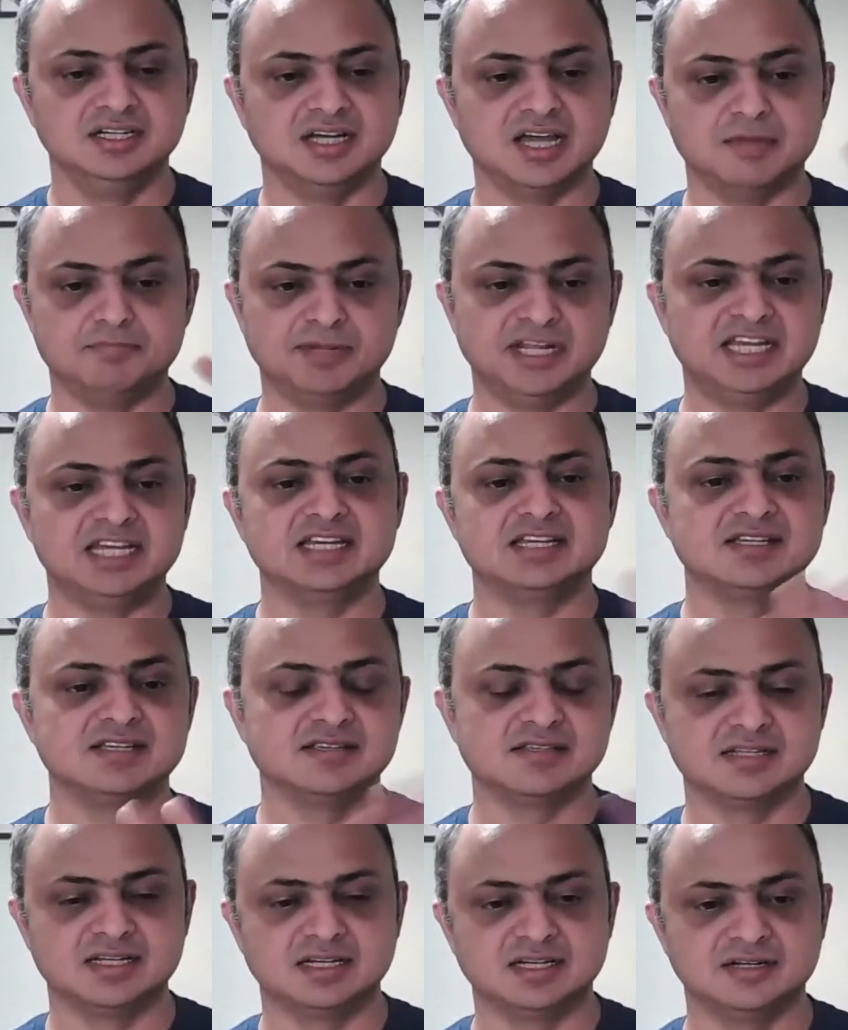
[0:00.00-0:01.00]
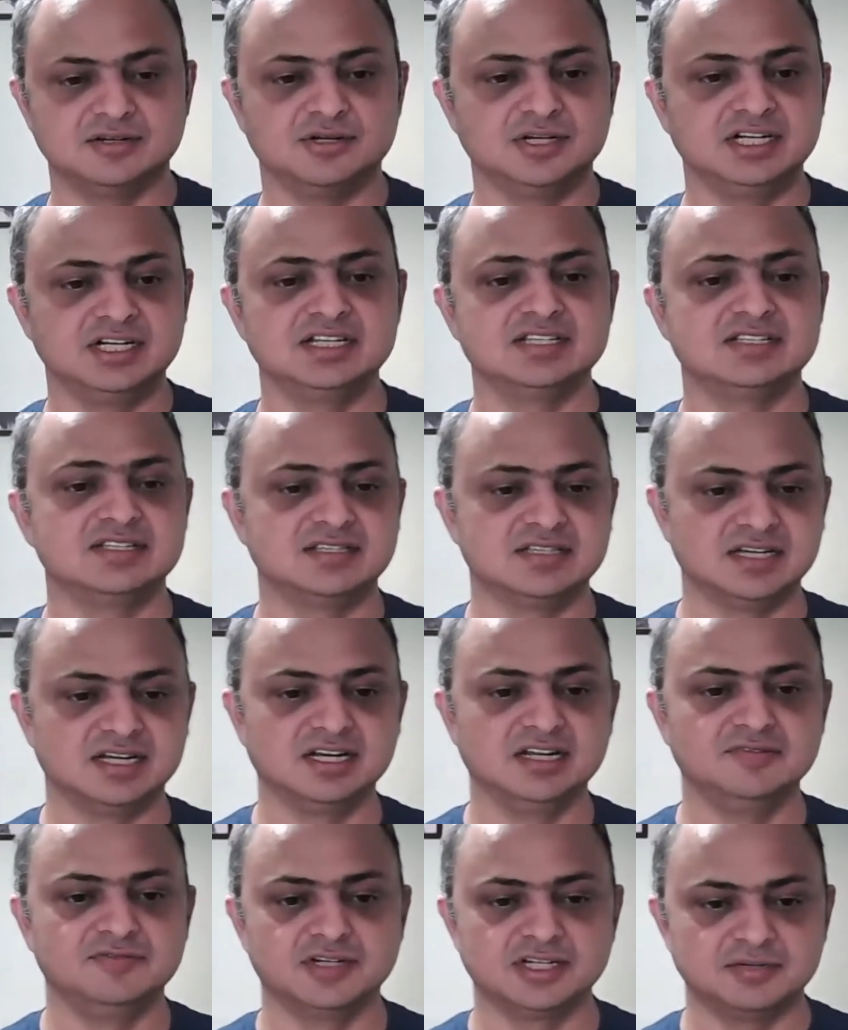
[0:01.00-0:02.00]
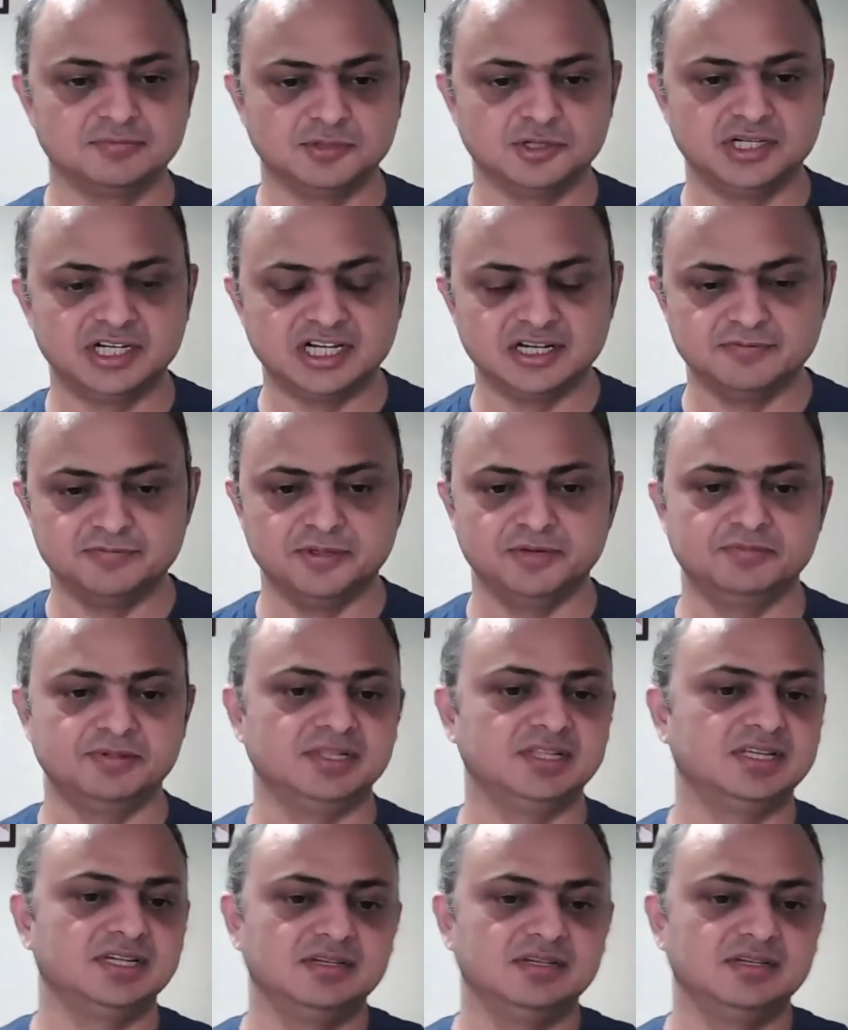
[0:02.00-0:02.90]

applications that are not necessarily for crypto native people.